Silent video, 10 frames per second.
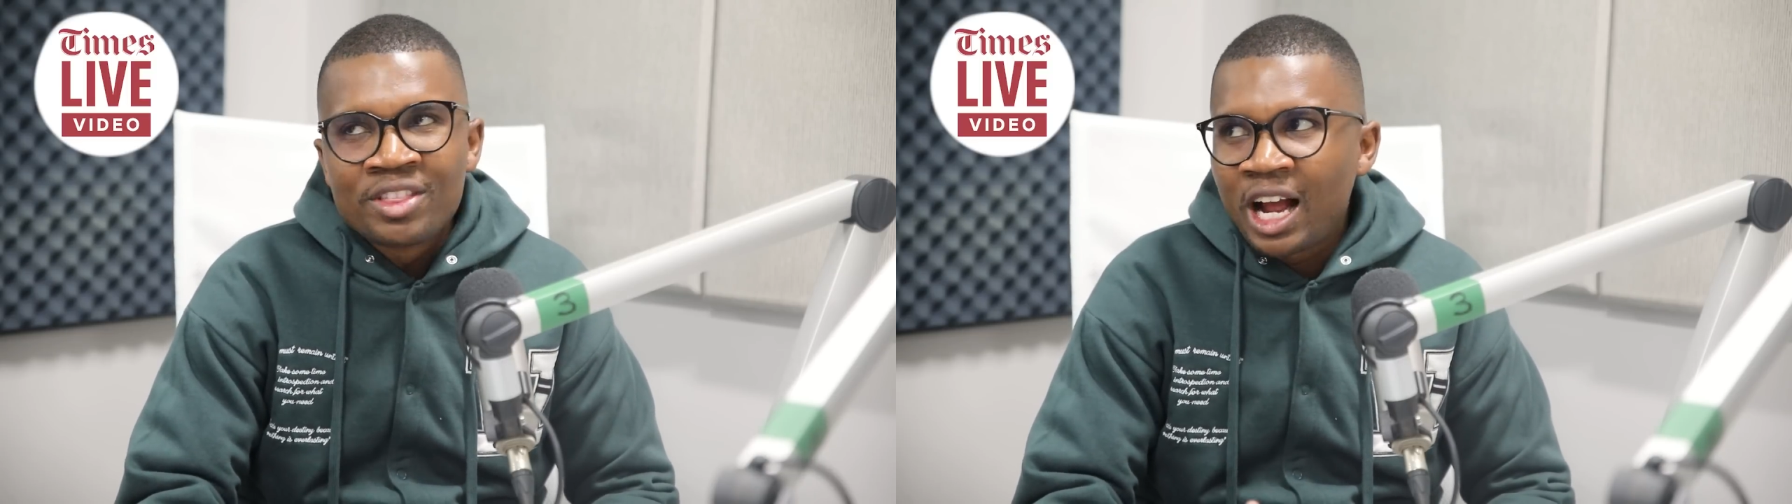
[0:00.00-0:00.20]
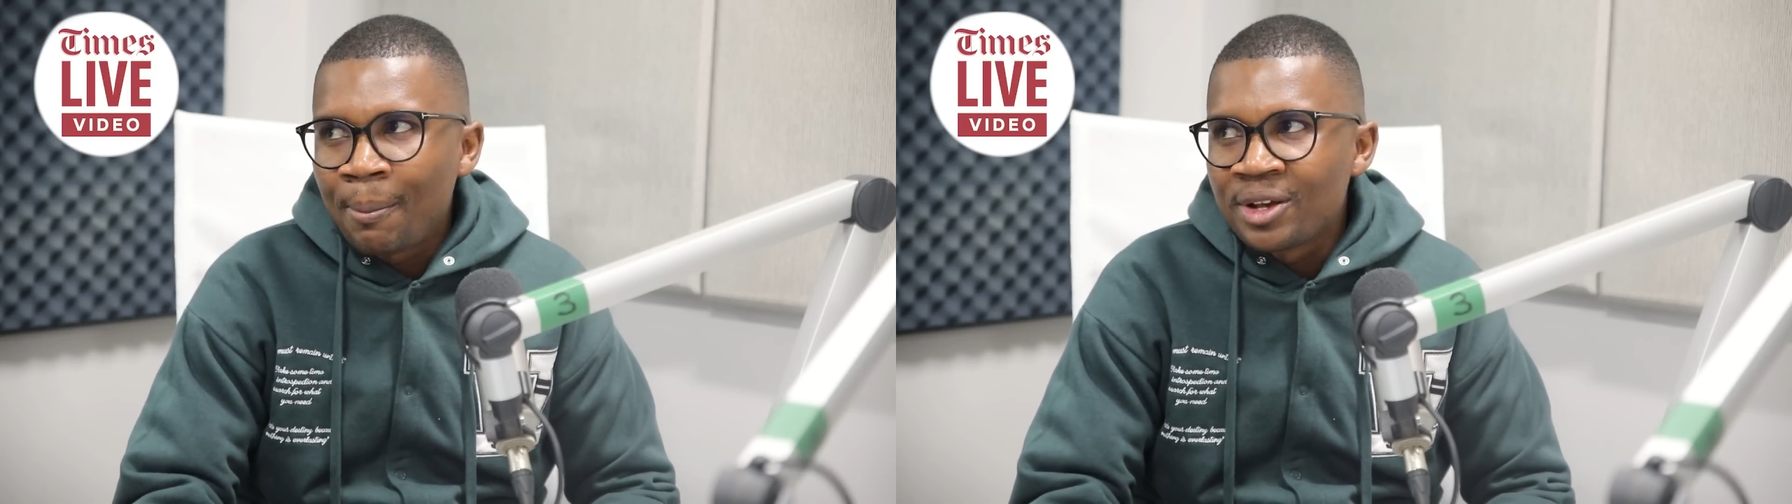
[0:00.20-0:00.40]
have
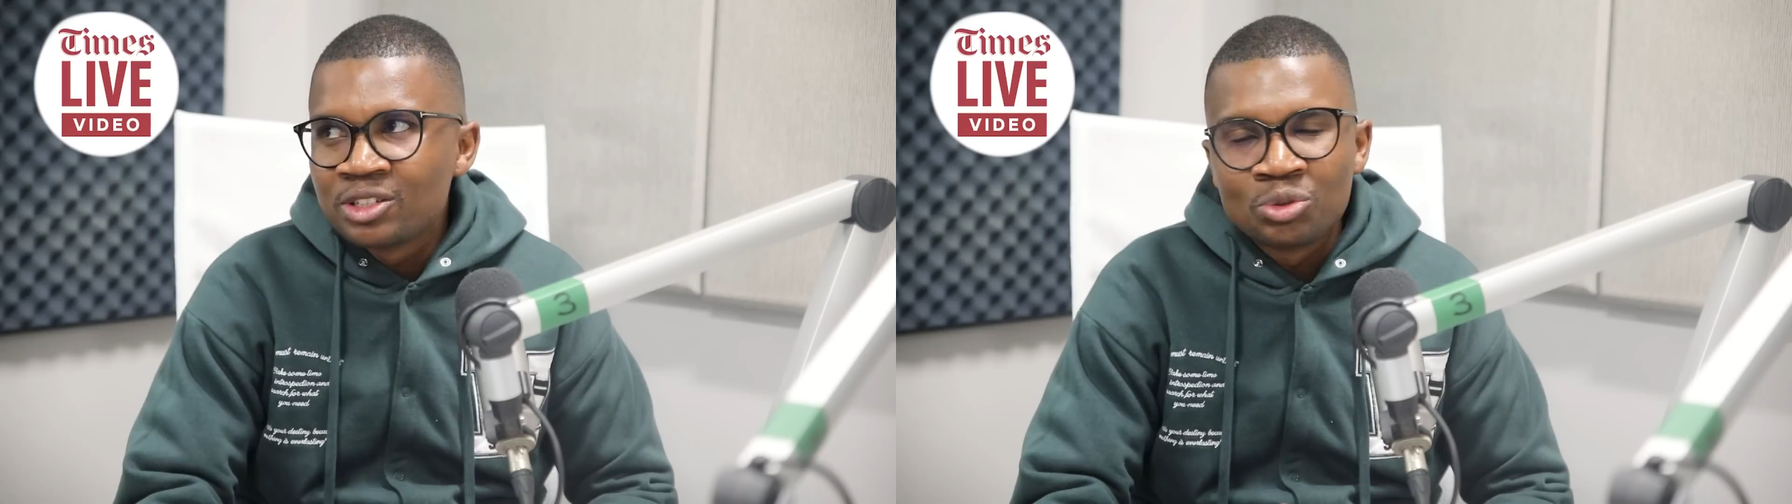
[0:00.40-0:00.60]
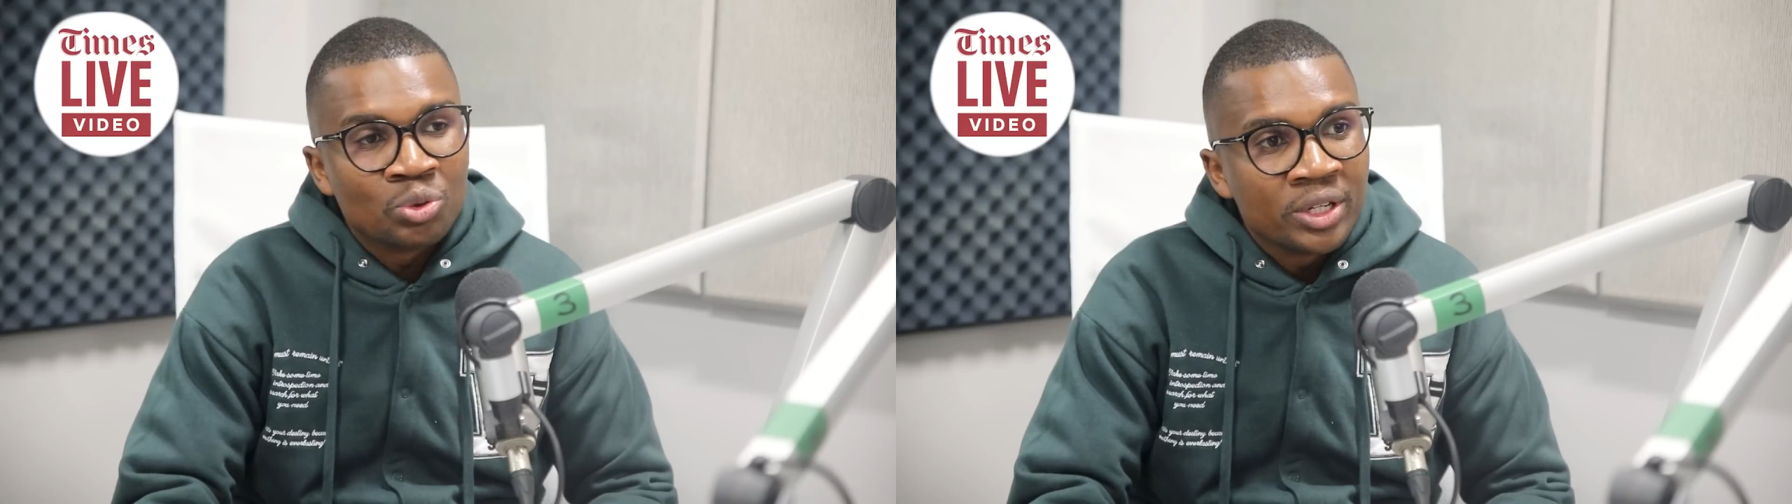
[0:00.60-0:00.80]
the
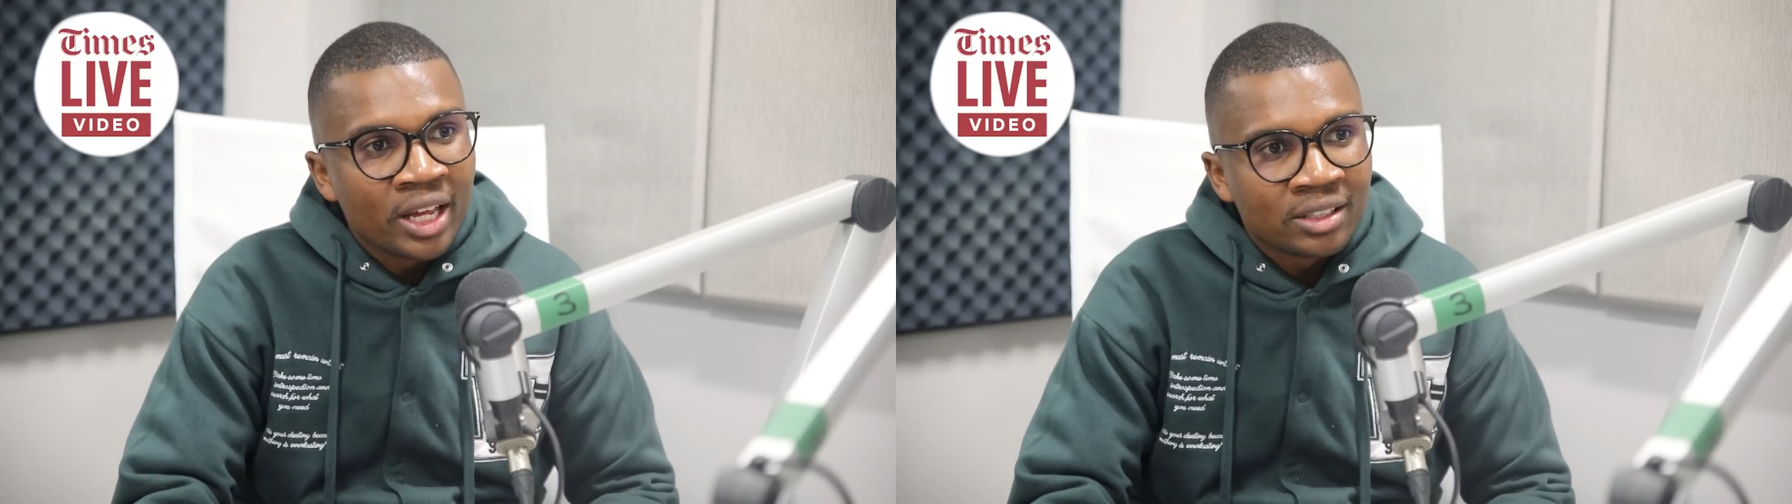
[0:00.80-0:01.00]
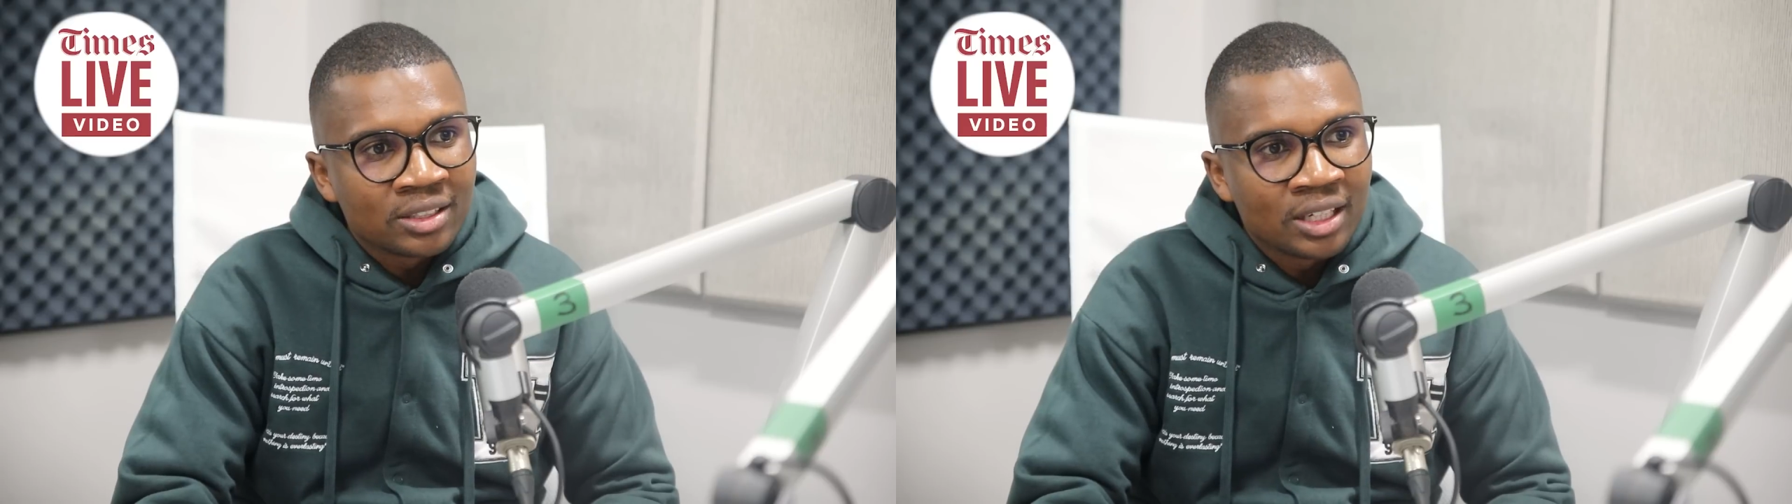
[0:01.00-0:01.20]
capacity to do
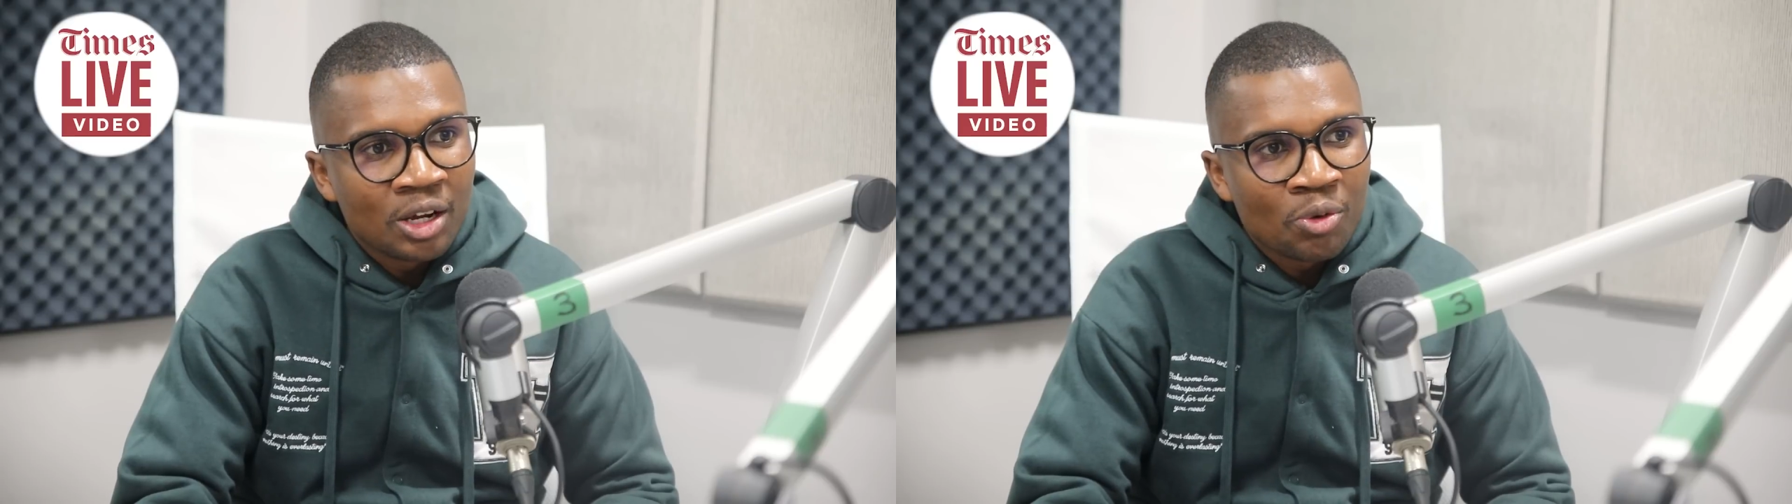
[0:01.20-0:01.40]
that.